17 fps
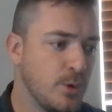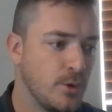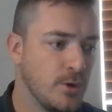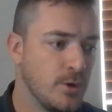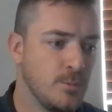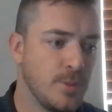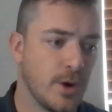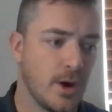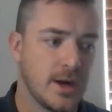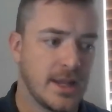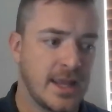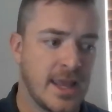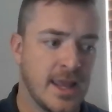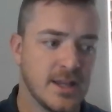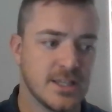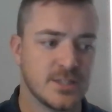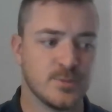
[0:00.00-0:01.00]
important part
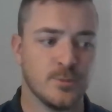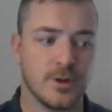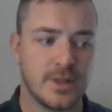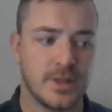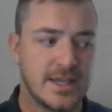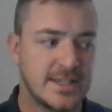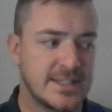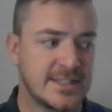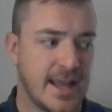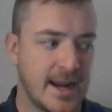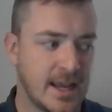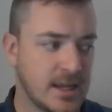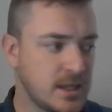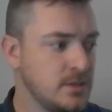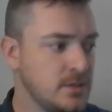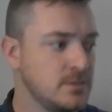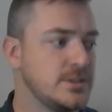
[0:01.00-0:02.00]
again is more the
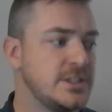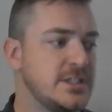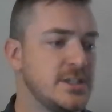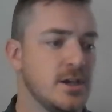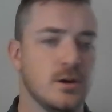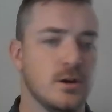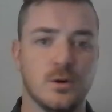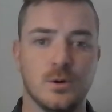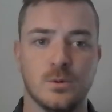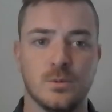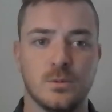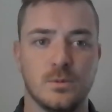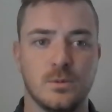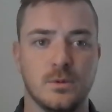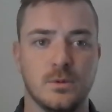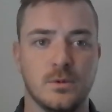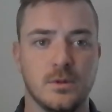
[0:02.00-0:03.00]
aesthetic.
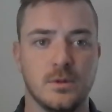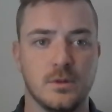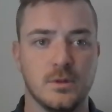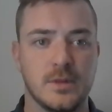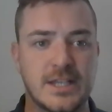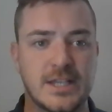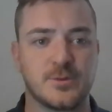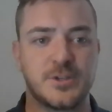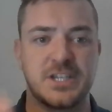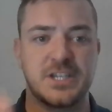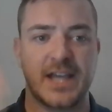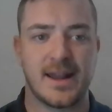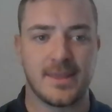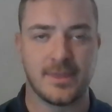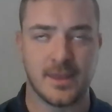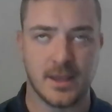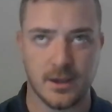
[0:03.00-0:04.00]
So that's what you
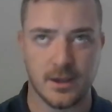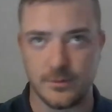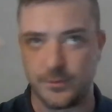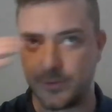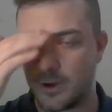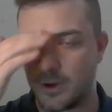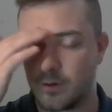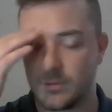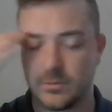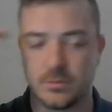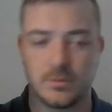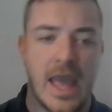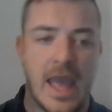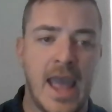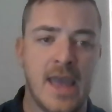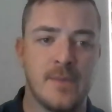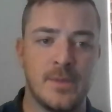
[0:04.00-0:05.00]
got to think of. They're
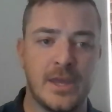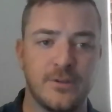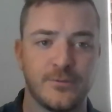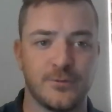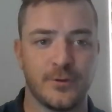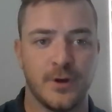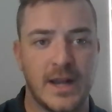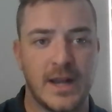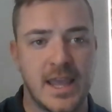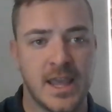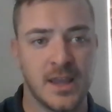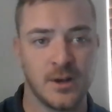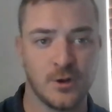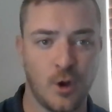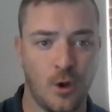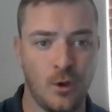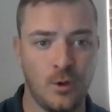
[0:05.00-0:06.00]
aiming for an
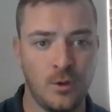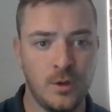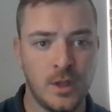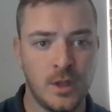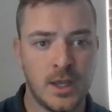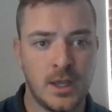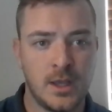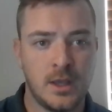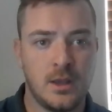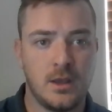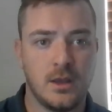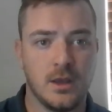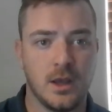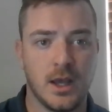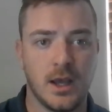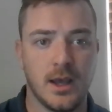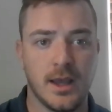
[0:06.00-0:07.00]
end goal.
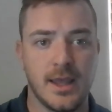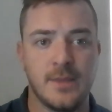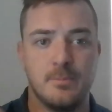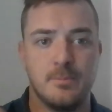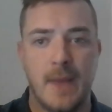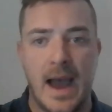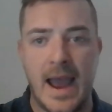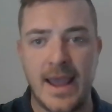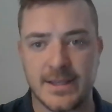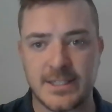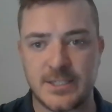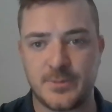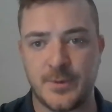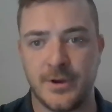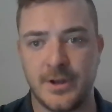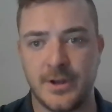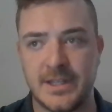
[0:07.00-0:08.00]
In my
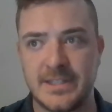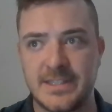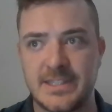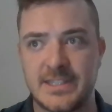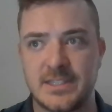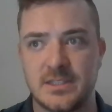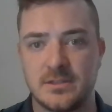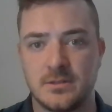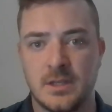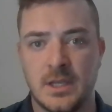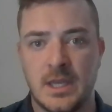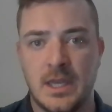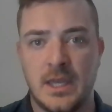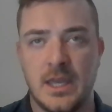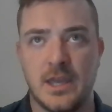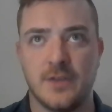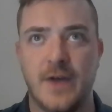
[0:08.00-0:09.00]
experience,
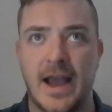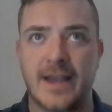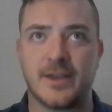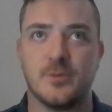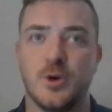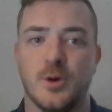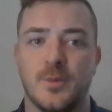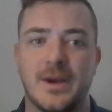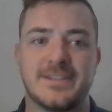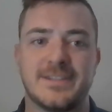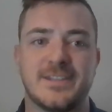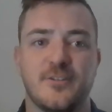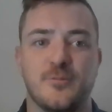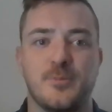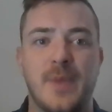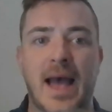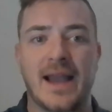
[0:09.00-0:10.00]
if I could put
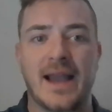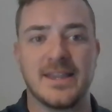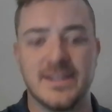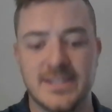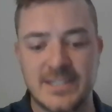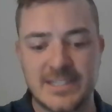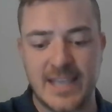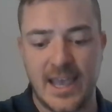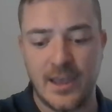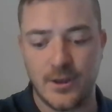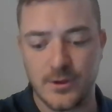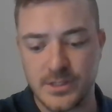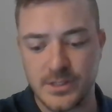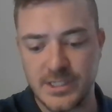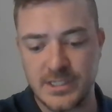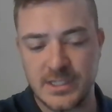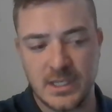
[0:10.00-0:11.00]
myself back in
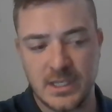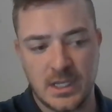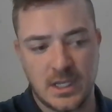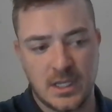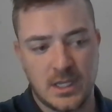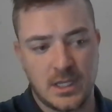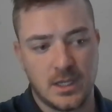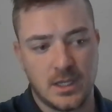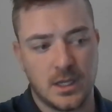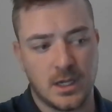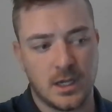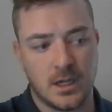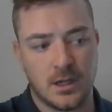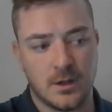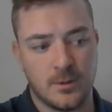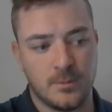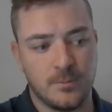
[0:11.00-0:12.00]
sales,
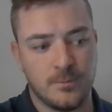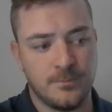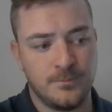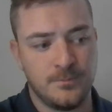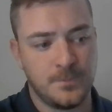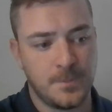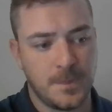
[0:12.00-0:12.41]
well,